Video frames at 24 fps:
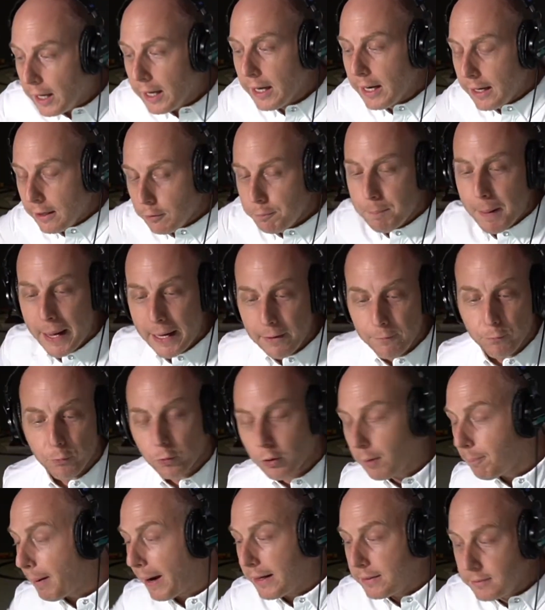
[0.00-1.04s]
is paid
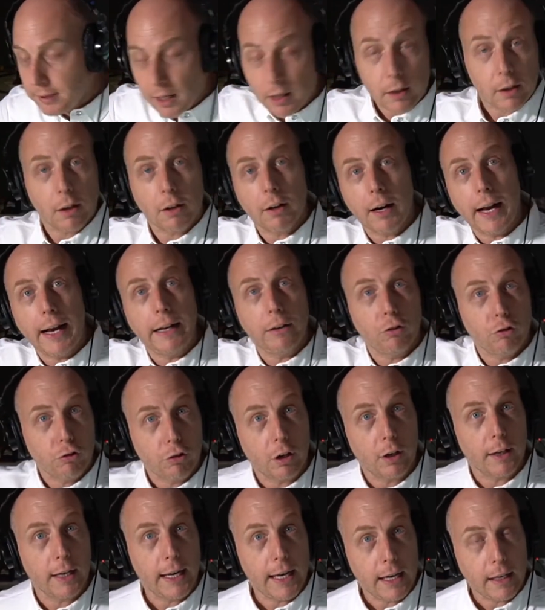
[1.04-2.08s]
for by Tucker and
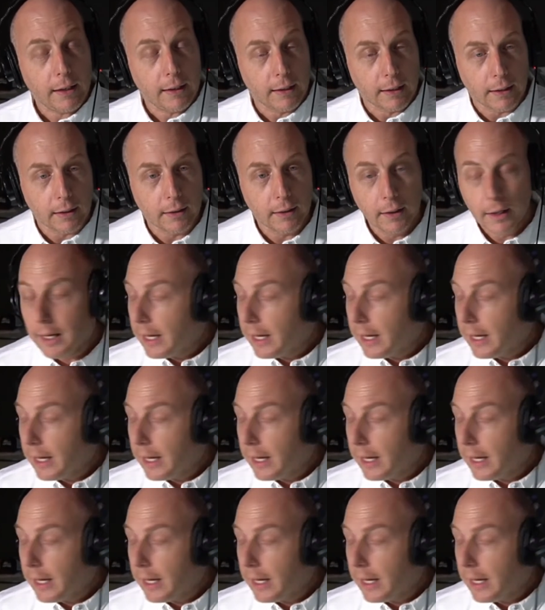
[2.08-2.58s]
Sean Hannity.